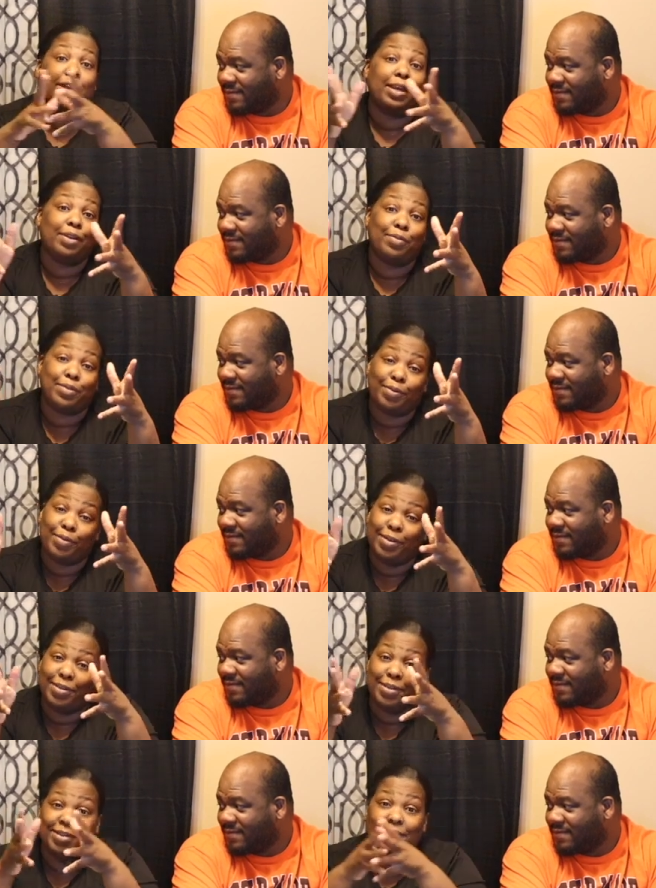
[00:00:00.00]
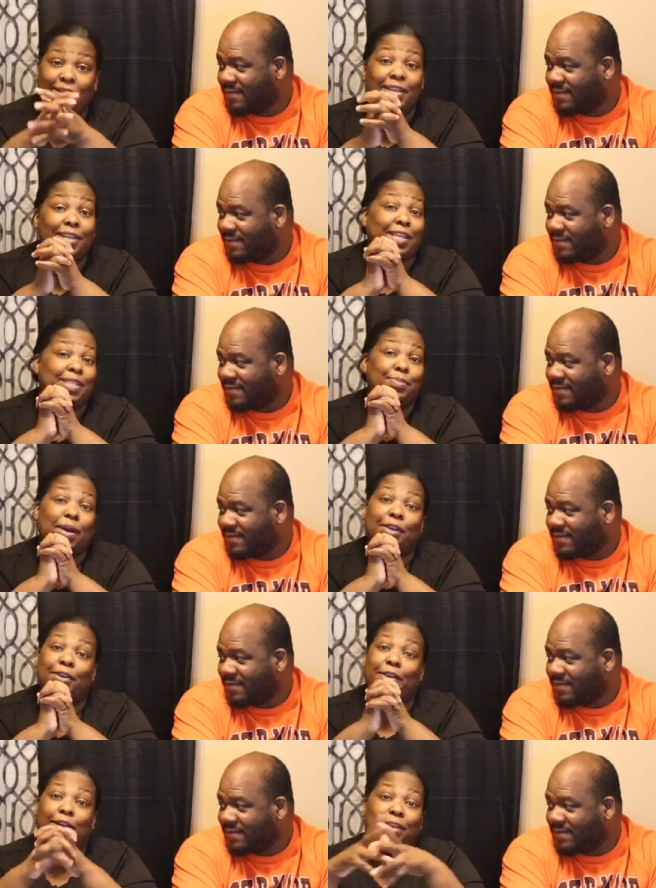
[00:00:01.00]
Speaker 1: Kicking It with the Roots. It's my
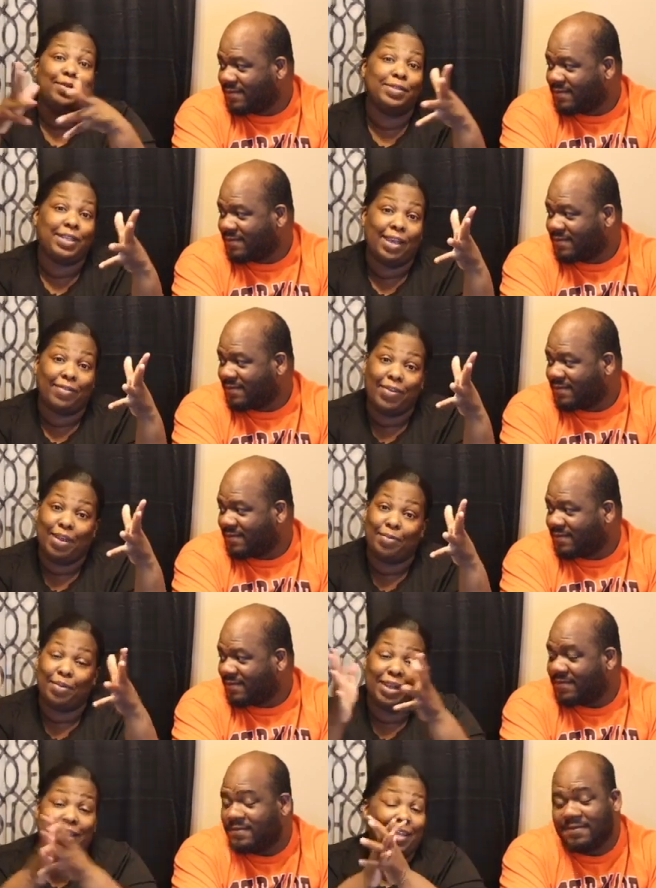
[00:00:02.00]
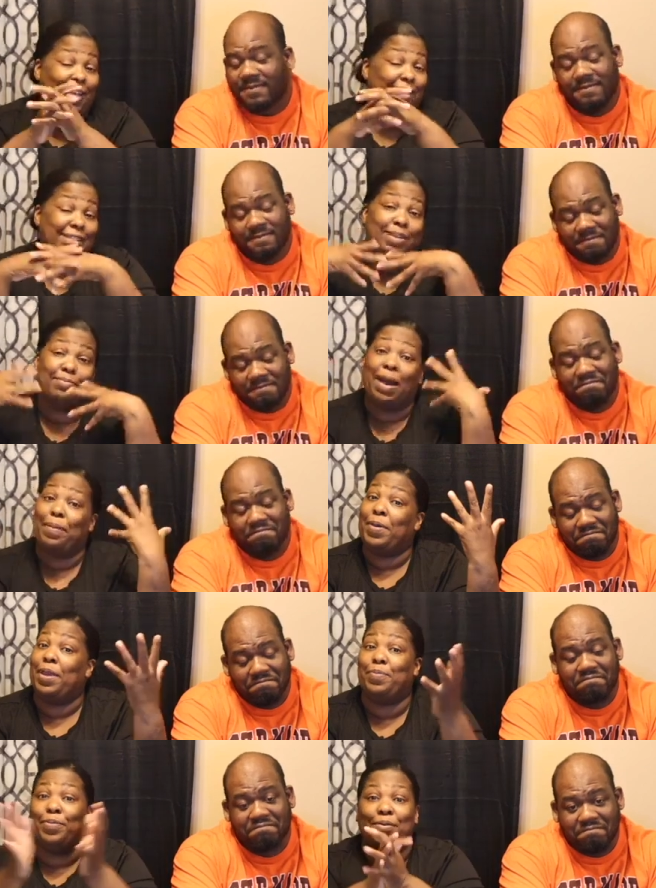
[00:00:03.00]
girl, the Cusack family. They're my
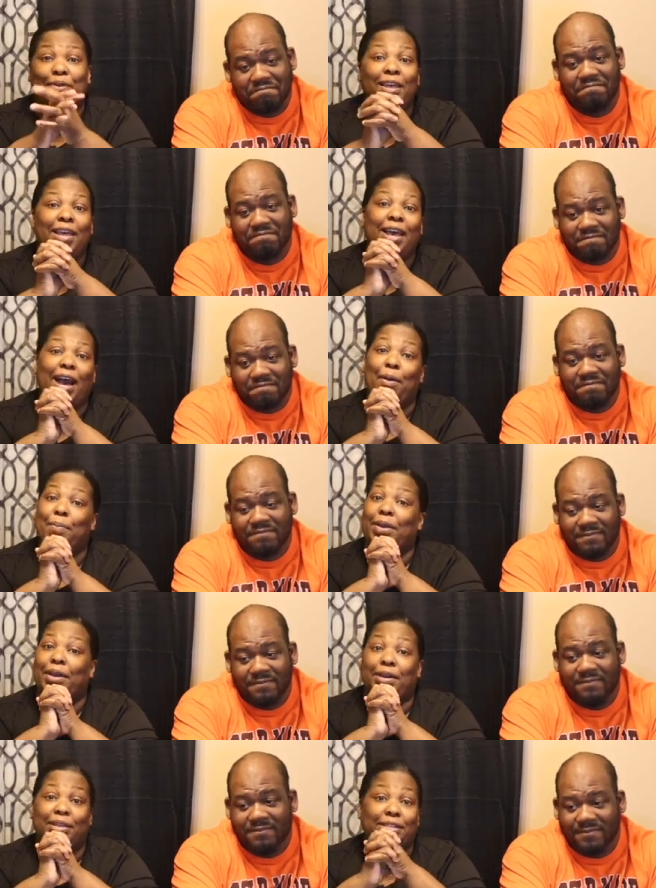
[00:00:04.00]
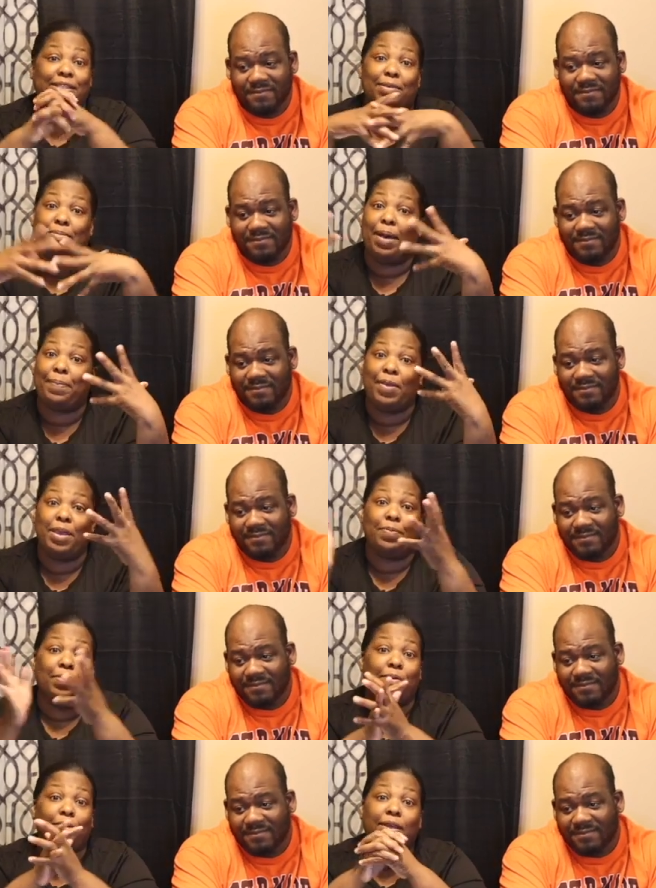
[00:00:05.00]
people. I'm gonna be honest. They're my
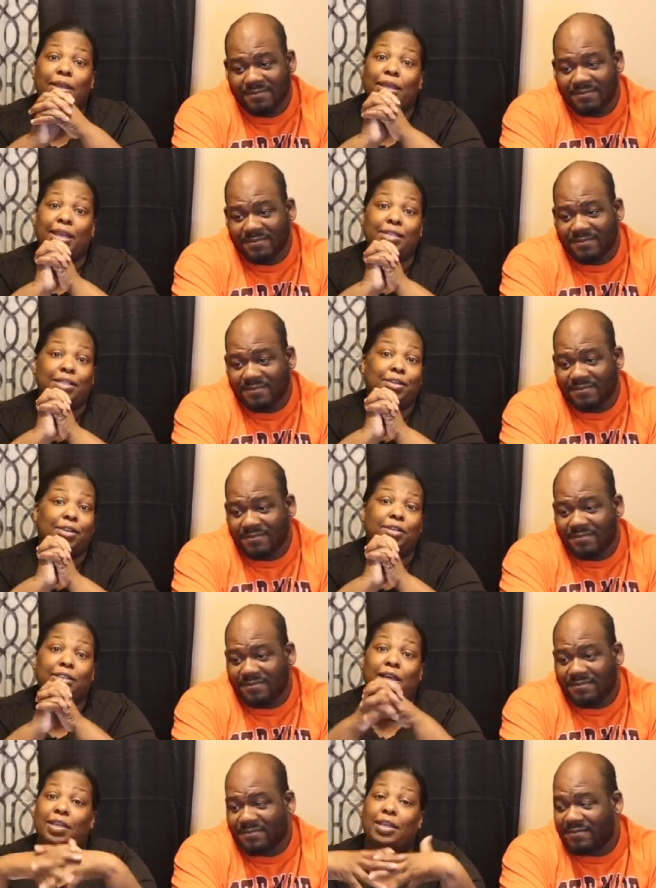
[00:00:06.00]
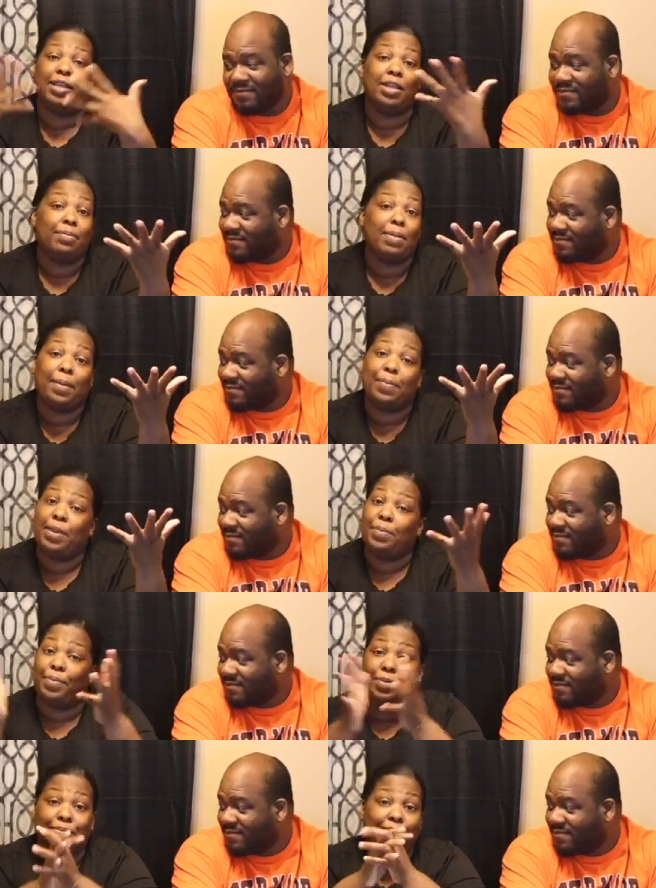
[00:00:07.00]
people. It's a turns kind of thing. They're my
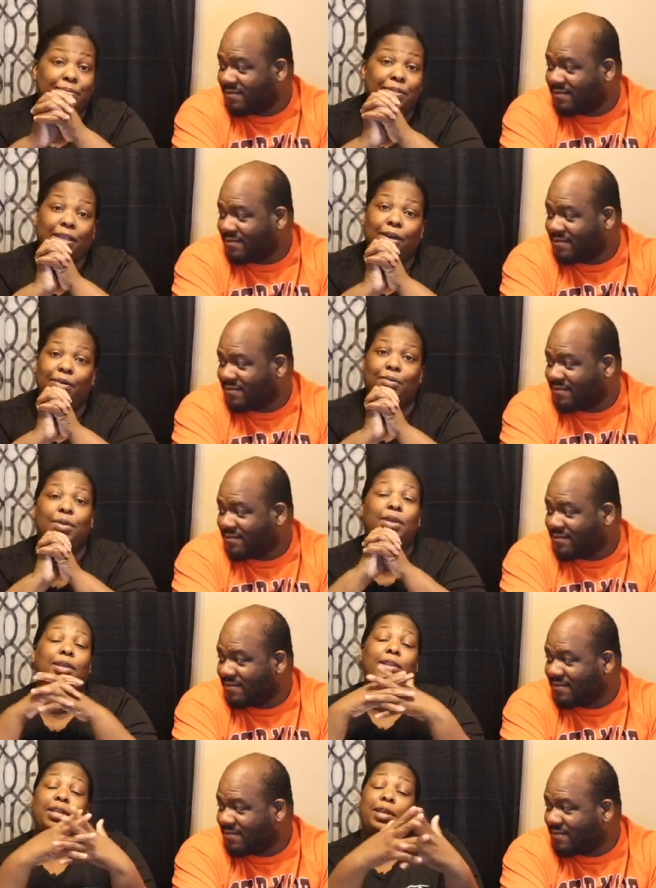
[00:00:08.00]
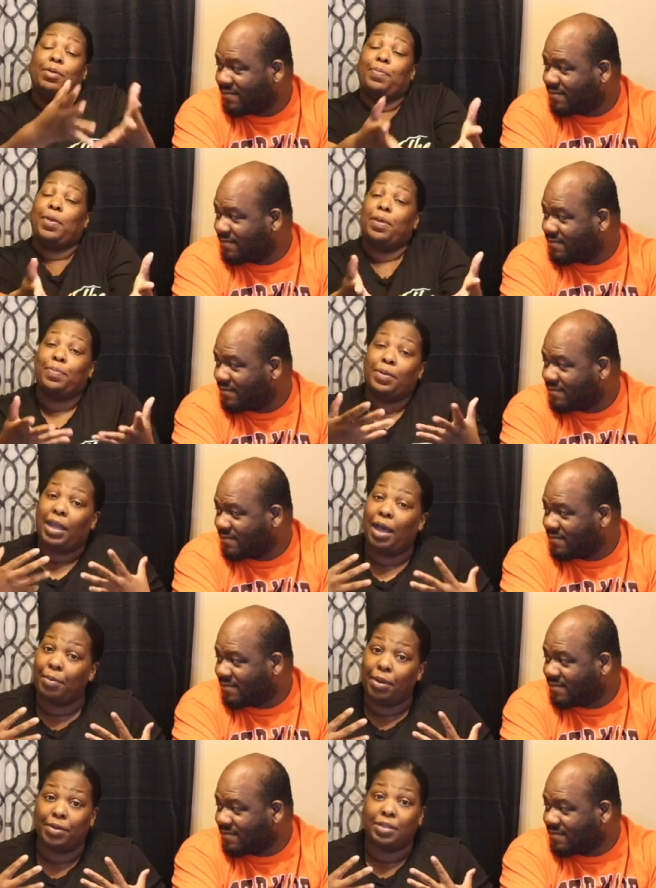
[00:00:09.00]
people. So them the people that
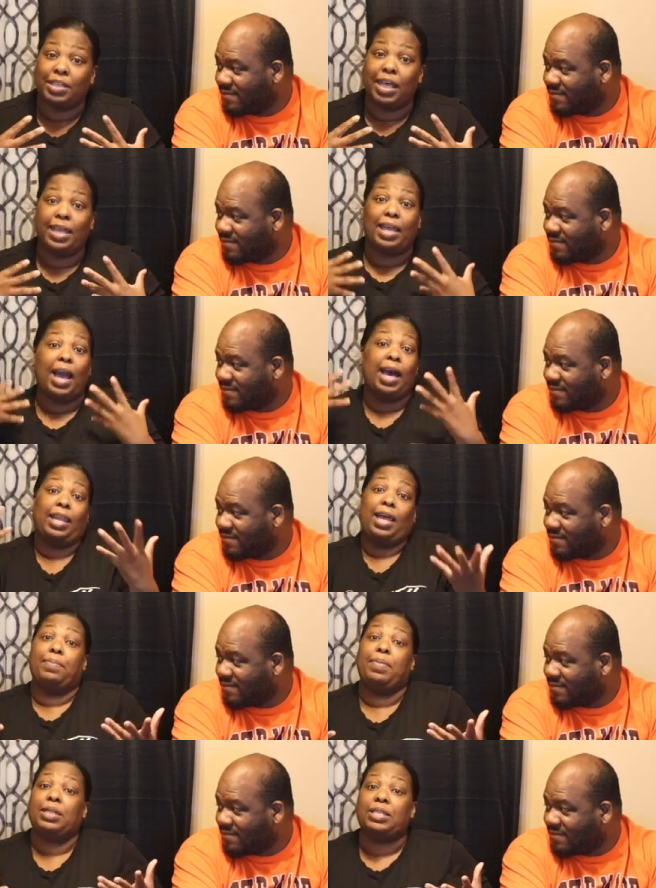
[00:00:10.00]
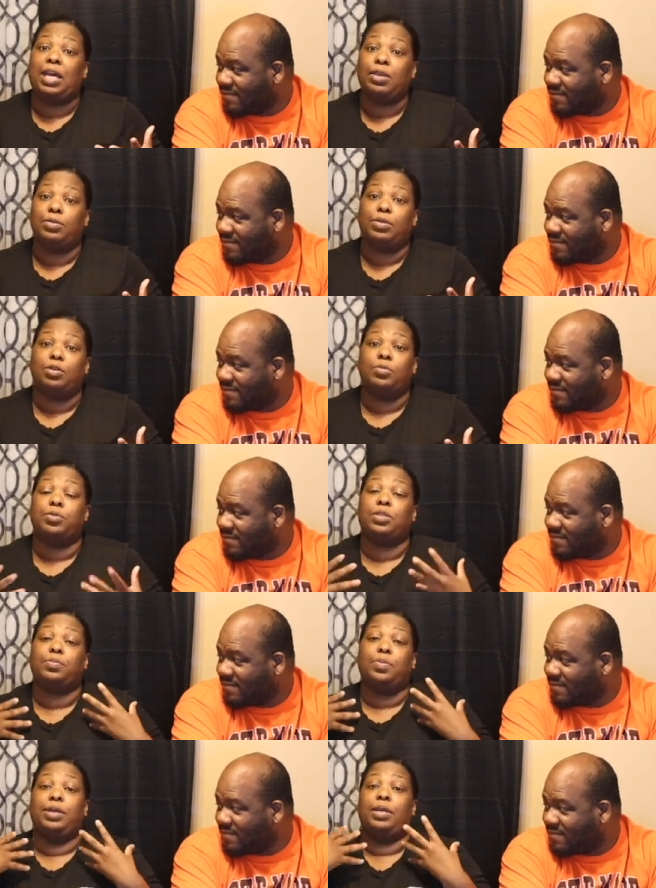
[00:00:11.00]
I'm gonna say I like big time
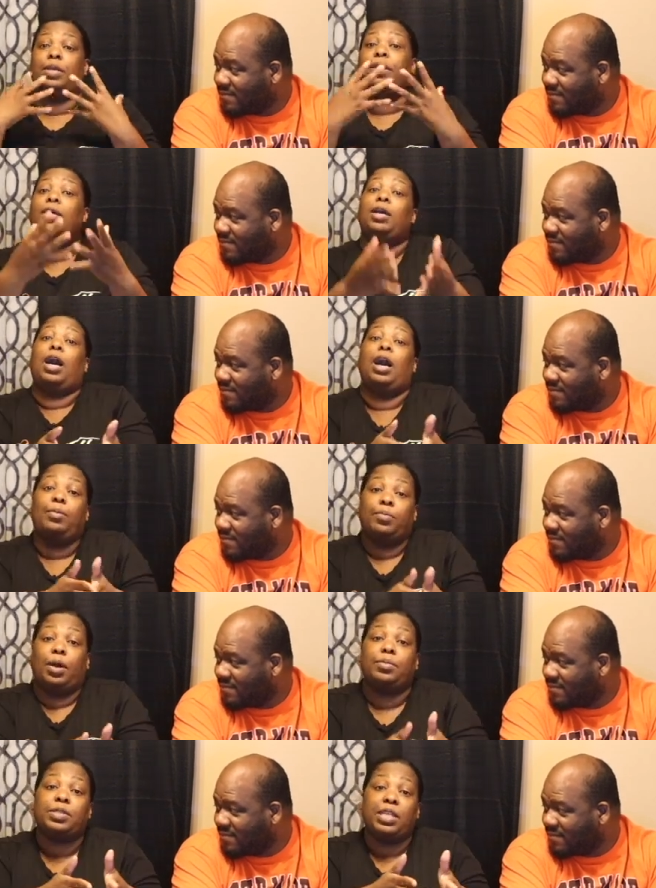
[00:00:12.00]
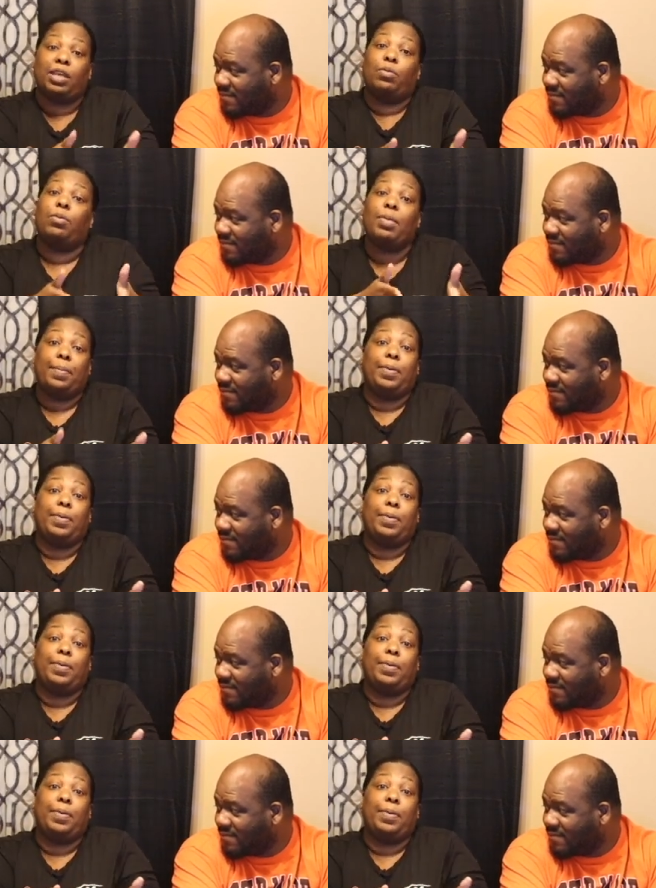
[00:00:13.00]
YouTubers, but I'm sticking with my